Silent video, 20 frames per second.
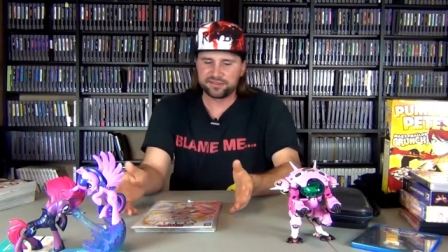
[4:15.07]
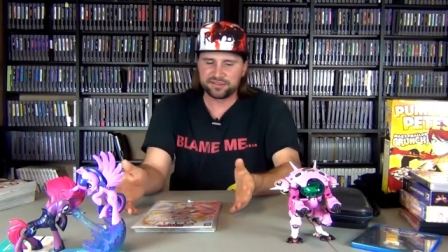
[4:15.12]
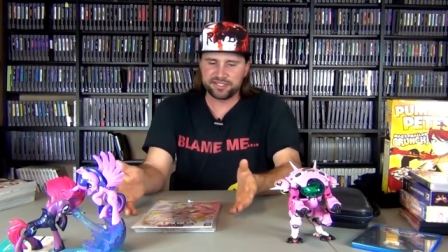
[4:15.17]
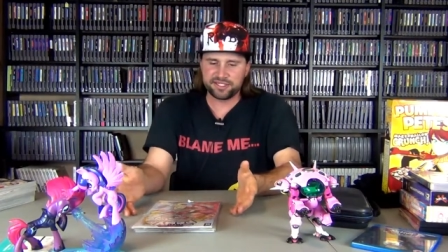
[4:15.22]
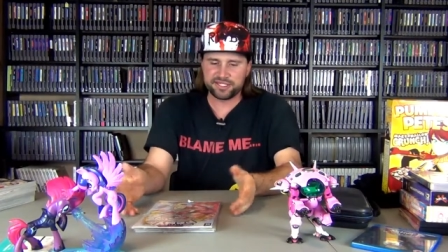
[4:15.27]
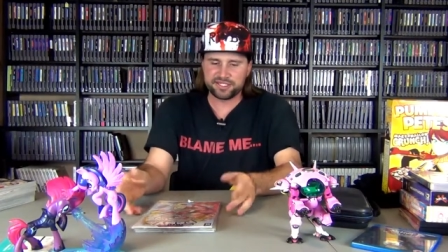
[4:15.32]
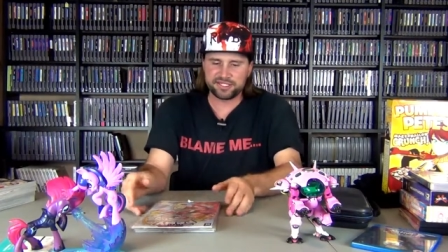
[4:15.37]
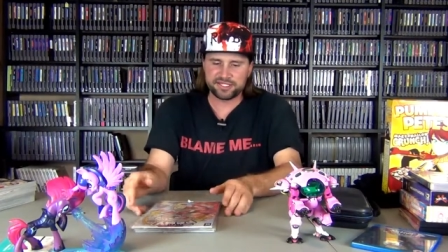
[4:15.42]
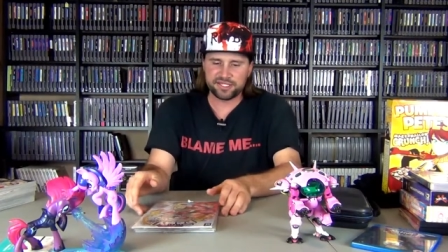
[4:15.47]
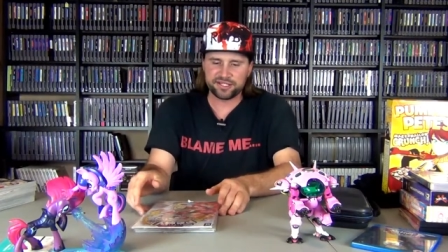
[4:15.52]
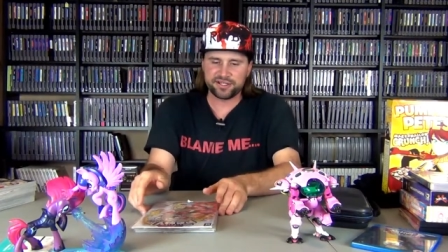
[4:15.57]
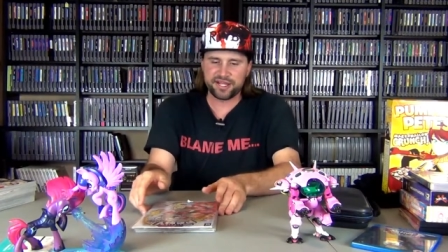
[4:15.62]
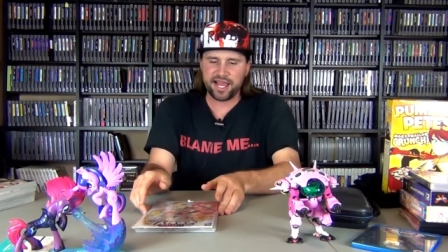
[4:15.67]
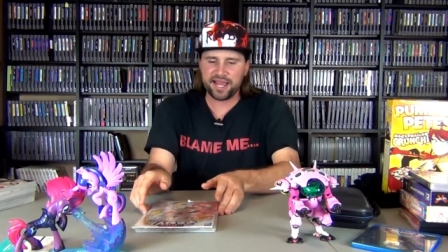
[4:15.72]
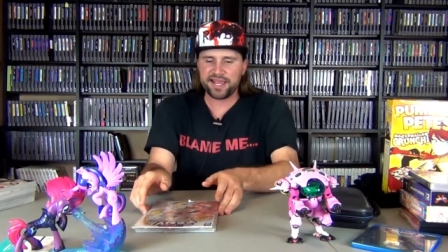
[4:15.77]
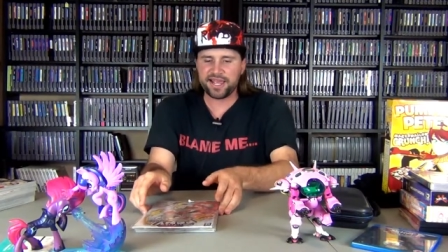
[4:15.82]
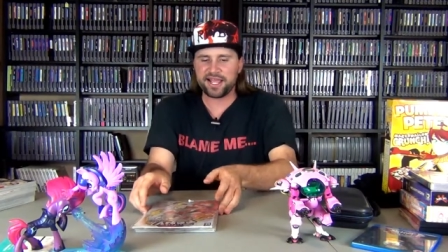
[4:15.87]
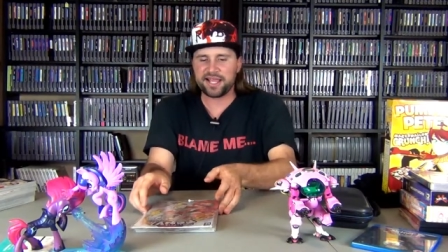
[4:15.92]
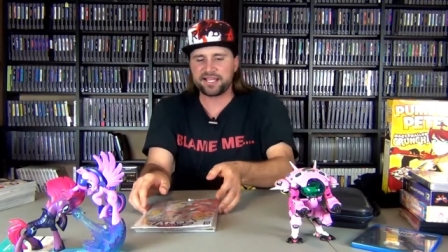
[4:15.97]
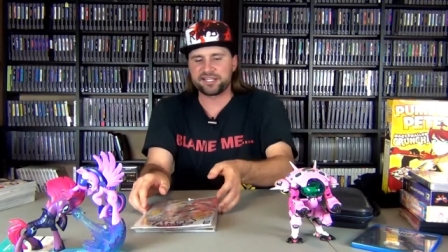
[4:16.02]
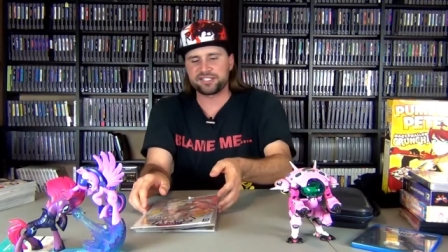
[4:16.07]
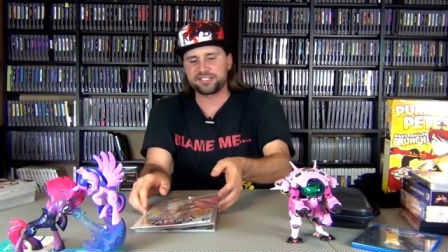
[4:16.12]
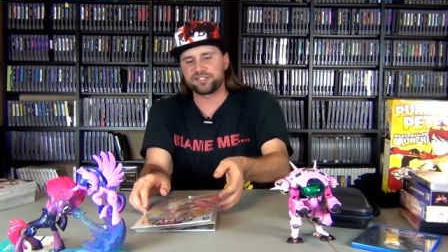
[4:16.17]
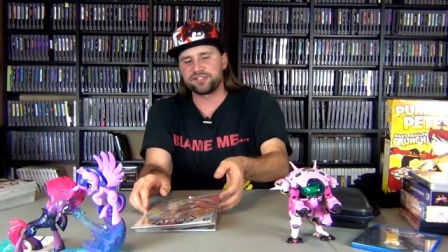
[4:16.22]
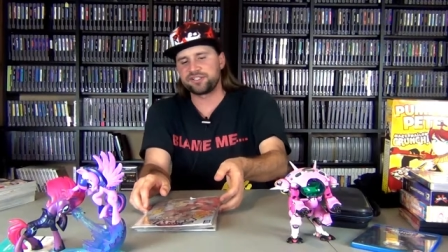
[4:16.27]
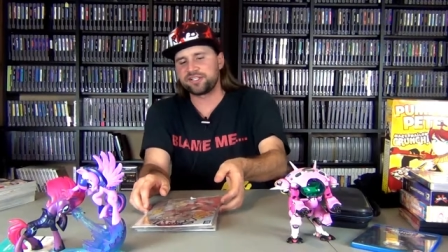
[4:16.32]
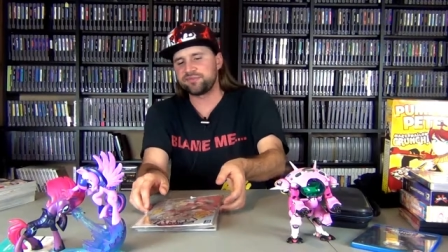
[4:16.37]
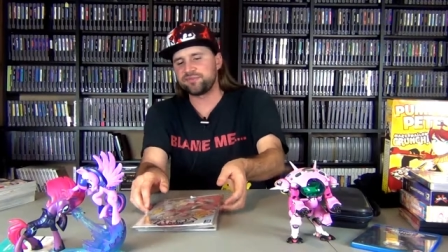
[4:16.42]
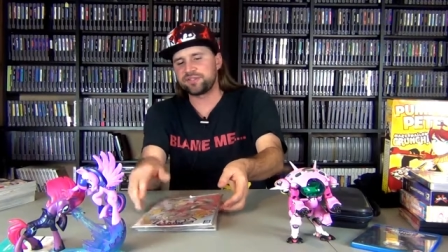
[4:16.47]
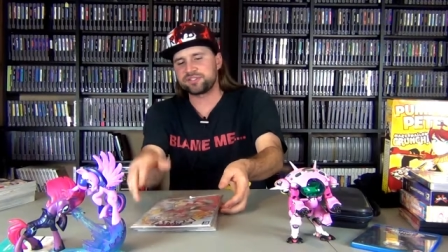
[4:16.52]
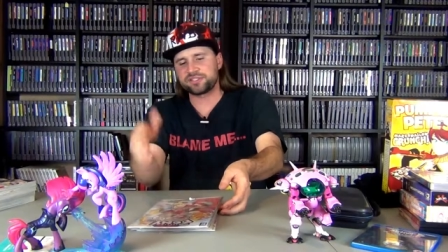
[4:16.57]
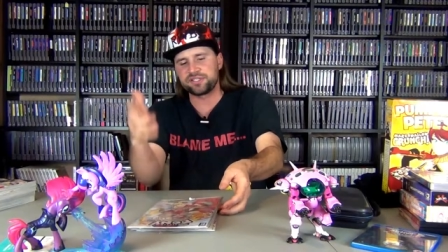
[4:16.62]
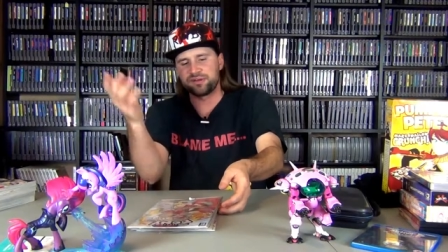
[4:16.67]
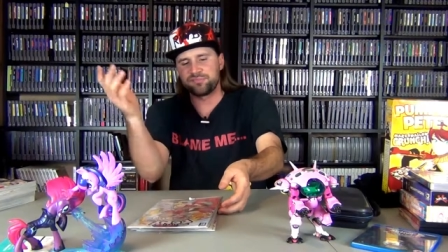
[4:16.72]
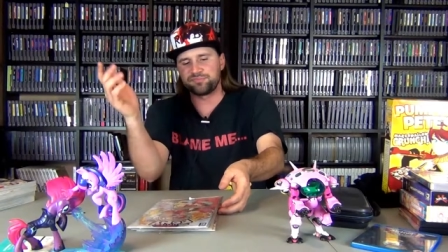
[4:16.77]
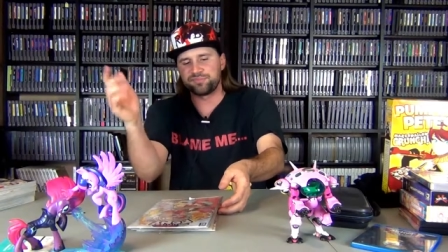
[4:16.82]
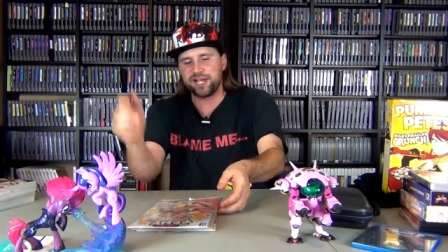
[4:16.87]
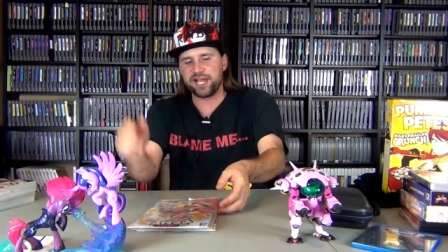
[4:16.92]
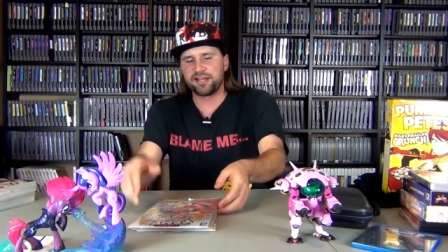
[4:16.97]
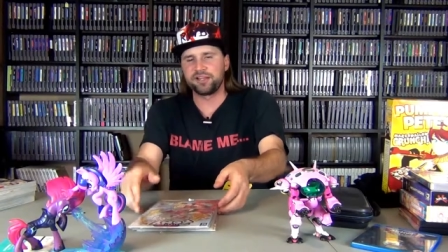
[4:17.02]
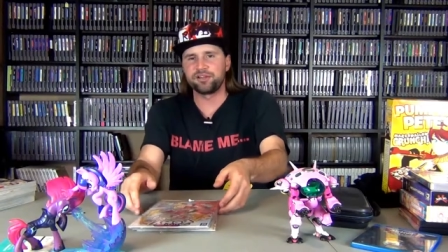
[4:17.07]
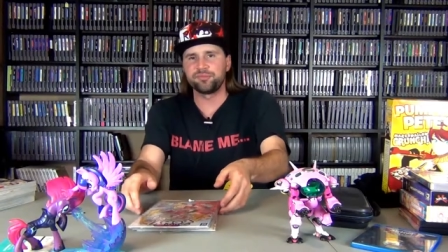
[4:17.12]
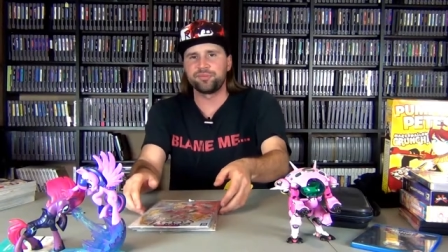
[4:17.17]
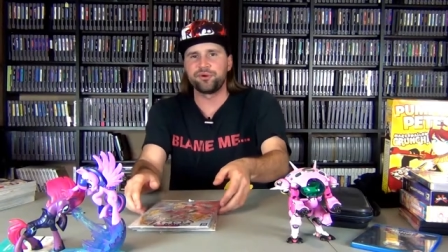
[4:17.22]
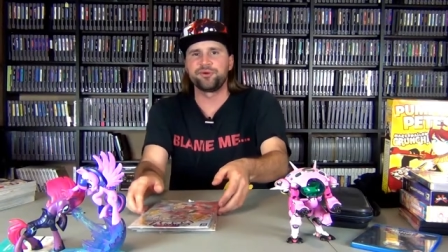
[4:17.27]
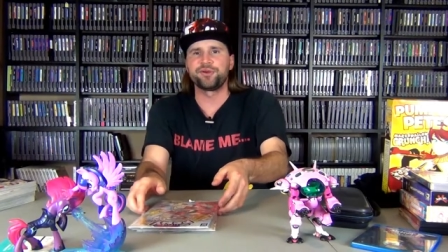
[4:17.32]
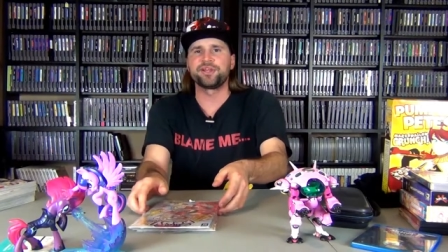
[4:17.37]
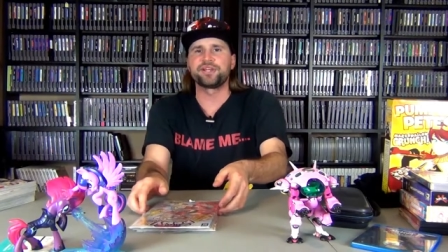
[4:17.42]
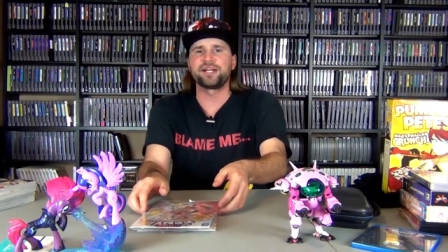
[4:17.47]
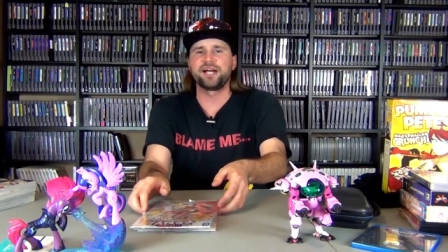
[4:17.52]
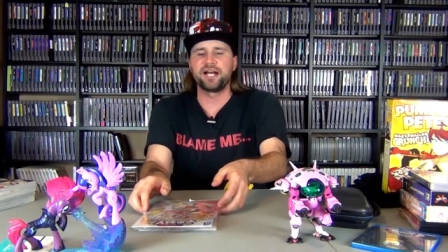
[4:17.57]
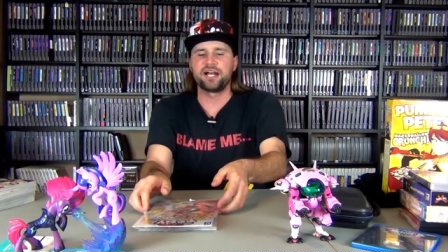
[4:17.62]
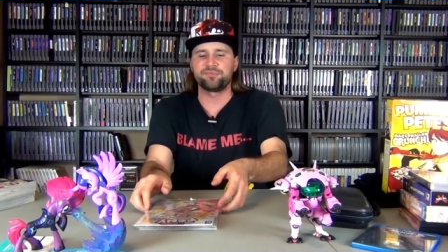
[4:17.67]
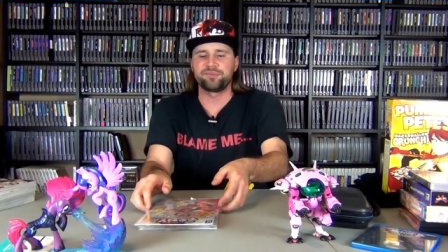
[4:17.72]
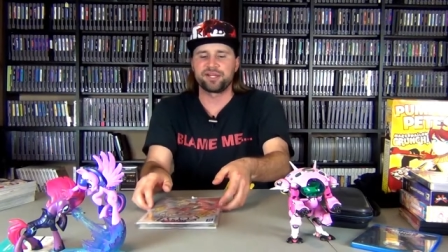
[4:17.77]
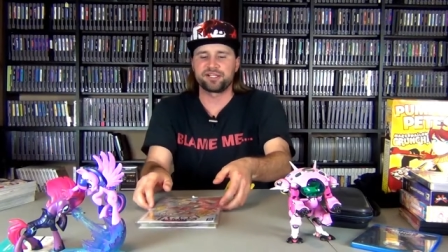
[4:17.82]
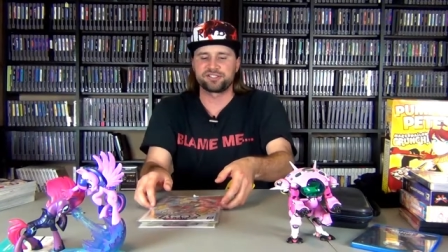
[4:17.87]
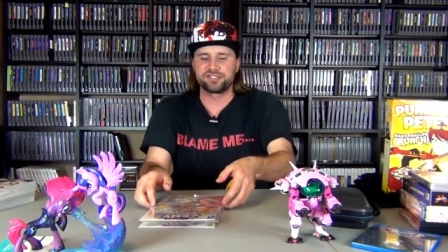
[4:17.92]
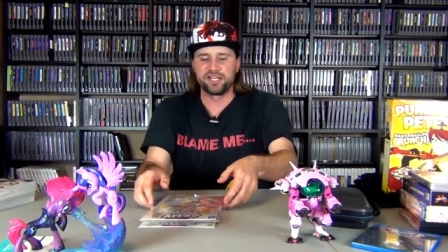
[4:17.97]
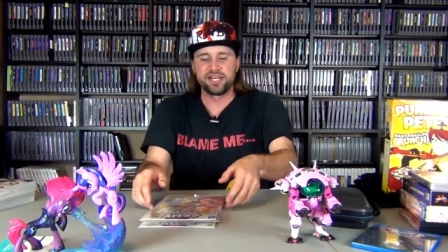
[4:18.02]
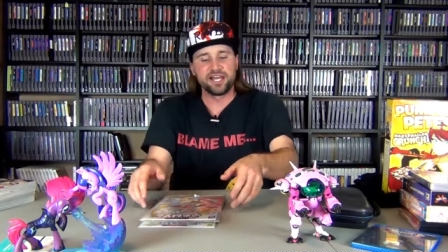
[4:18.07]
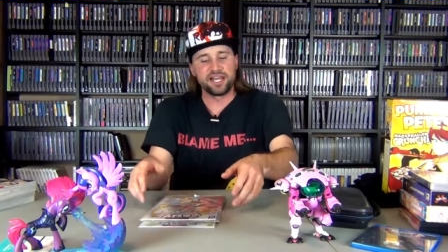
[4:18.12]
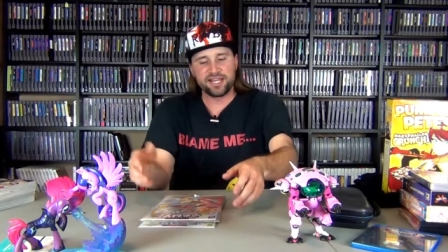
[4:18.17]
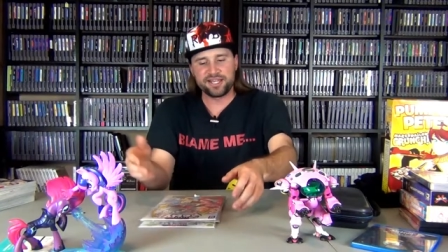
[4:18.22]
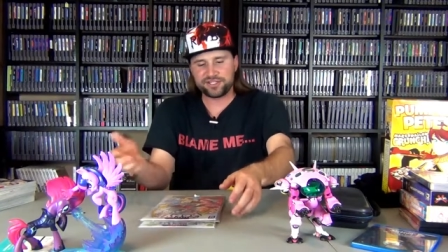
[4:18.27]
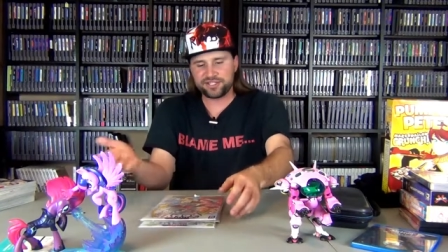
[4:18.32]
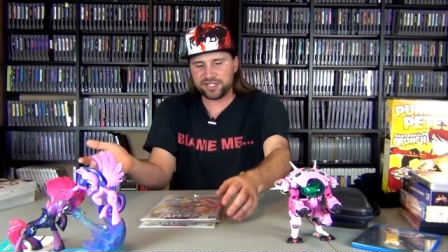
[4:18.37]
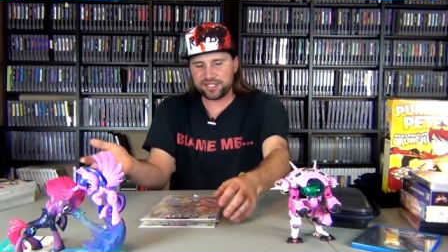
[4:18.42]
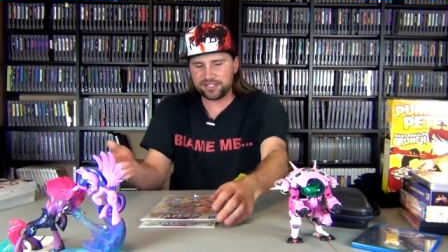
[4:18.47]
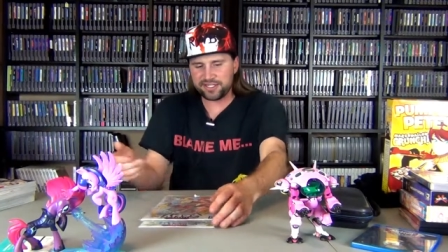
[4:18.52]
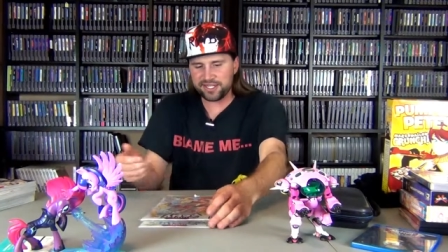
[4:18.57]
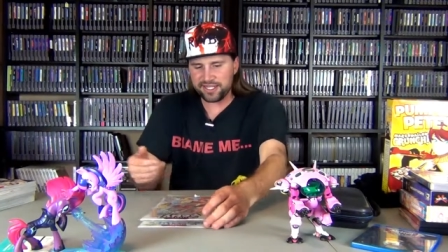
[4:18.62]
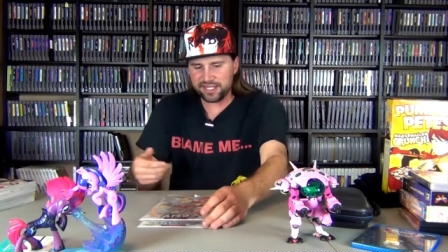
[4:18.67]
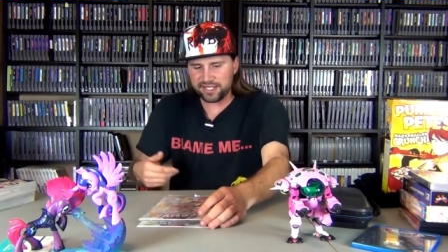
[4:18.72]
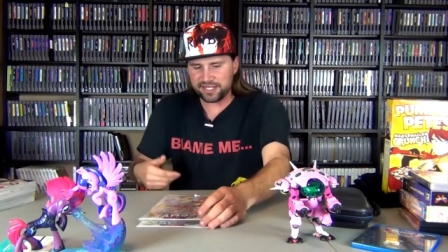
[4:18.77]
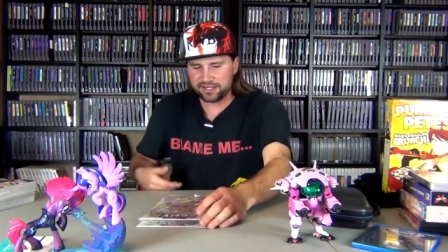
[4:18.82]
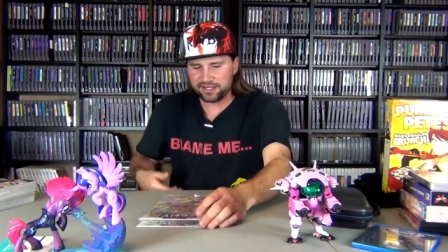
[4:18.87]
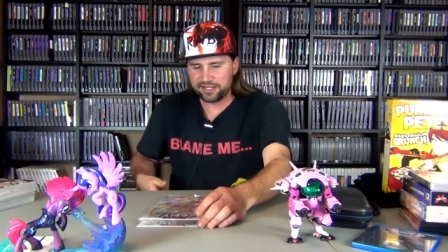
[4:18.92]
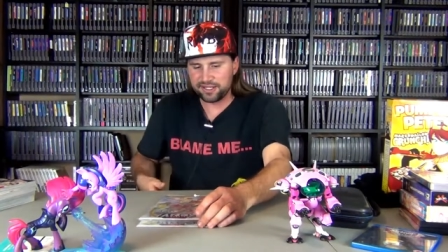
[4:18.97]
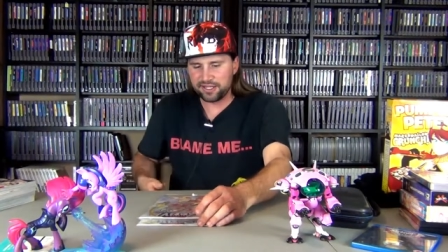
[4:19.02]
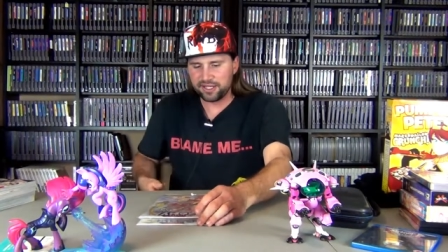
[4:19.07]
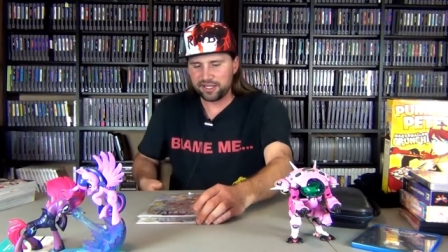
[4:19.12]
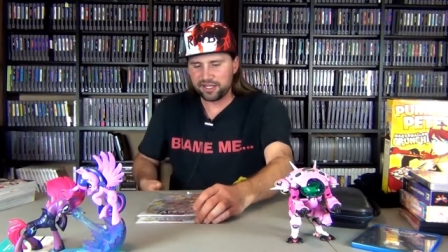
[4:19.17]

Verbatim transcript: This year I asked her to give me some My Little Pony comics, and she did,